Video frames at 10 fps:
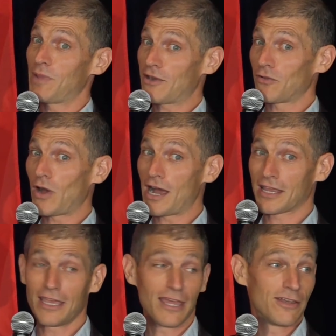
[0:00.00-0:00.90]
better
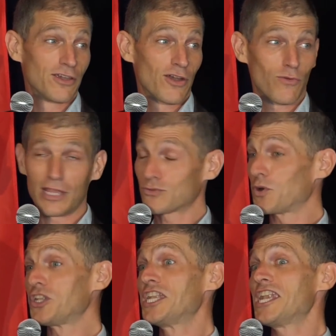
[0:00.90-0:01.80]
lock in. Rates
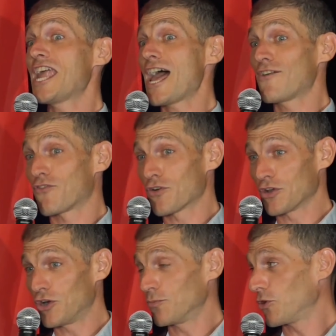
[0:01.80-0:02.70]
will never
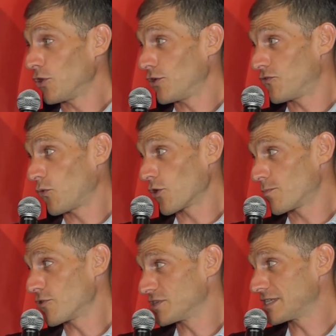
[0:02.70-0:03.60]
go below
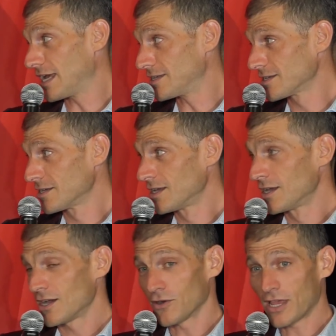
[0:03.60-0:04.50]
4%.
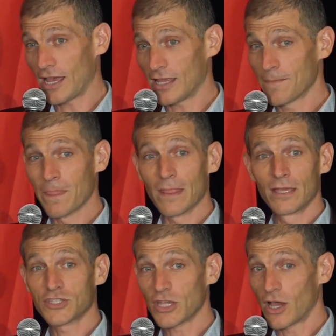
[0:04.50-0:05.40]
Okay?
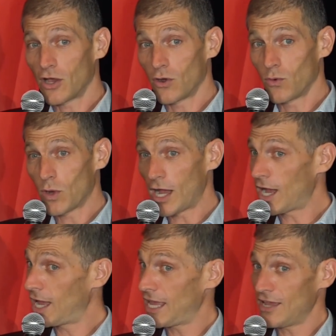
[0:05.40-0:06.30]
So
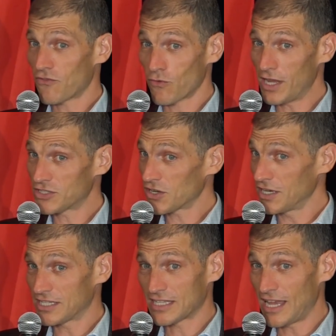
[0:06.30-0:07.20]
if rates are
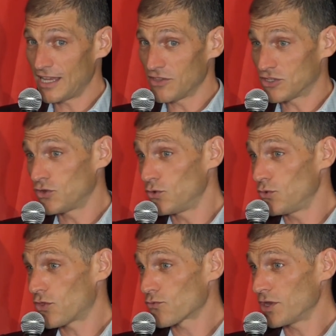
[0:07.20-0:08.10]
going to stay in the
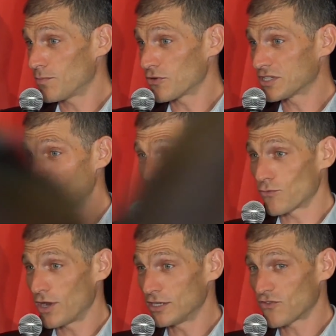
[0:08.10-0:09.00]
2-3%
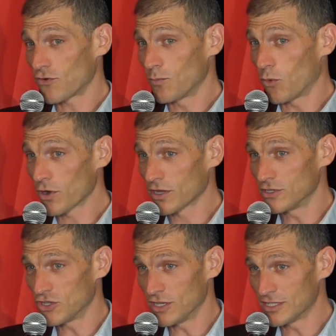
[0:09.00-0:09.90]
range for
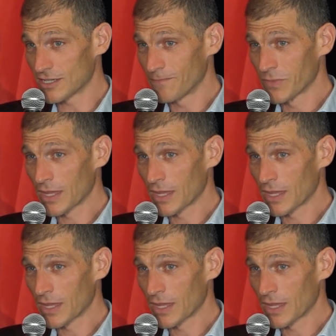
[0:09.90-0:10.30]
mortgages,